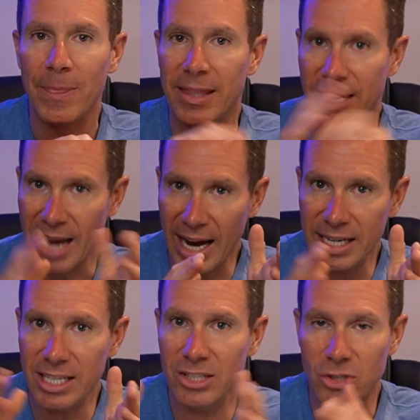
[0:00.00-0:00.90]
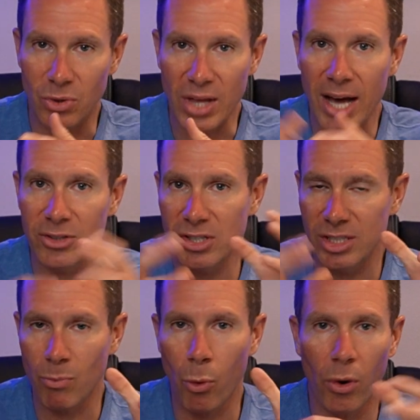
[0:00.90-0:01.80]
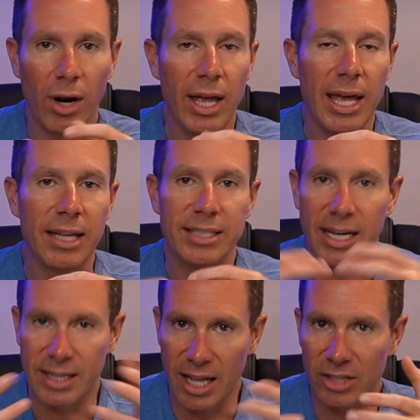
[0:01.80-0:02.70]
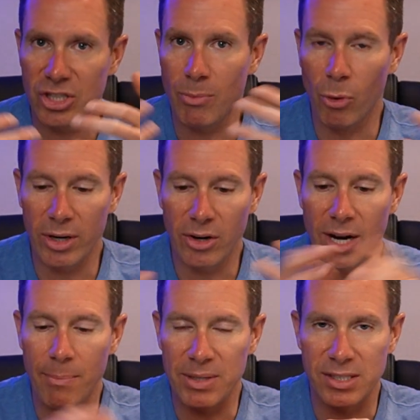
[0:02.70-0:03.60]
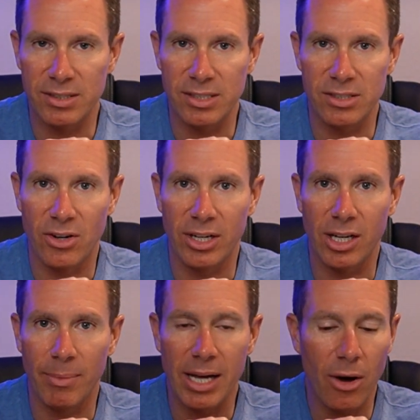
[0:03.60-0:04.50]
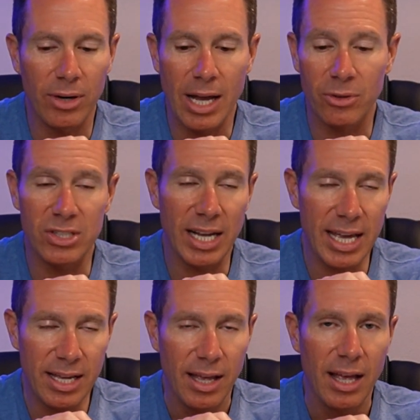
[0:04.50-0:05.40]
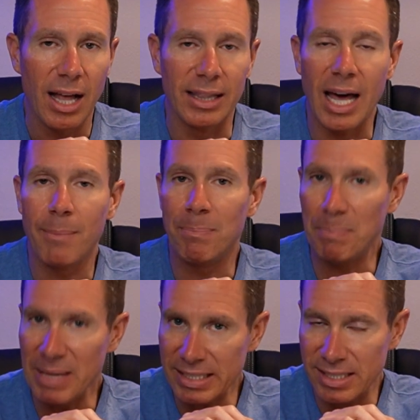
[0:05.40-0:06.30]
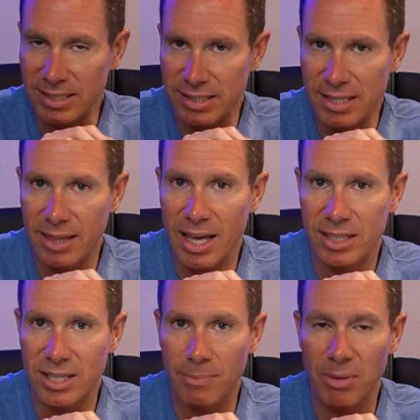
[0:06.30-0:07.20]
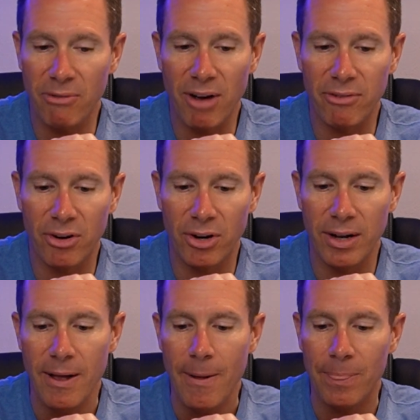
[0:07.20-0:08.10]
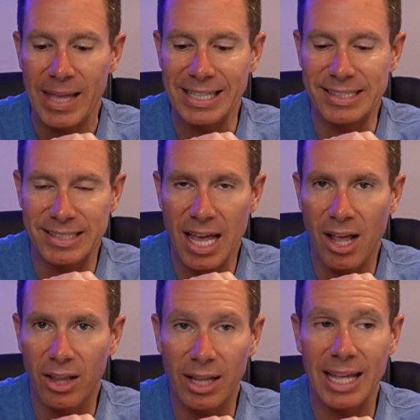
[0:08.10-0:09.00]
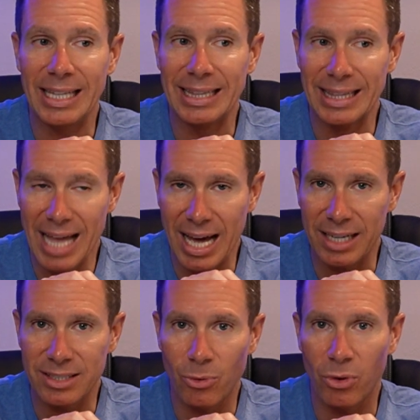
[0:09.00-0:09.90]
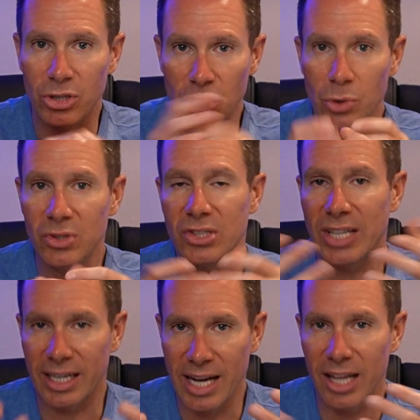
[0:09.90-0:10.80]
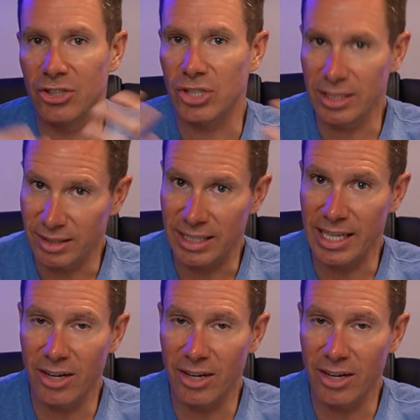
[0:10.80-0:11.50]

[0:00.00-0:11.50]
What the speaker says: In the 90s, 2000s, more technology, more internet businesses started coming out. Now today, a lot of businesses on the S&P 500, they sell a lot or use technology, the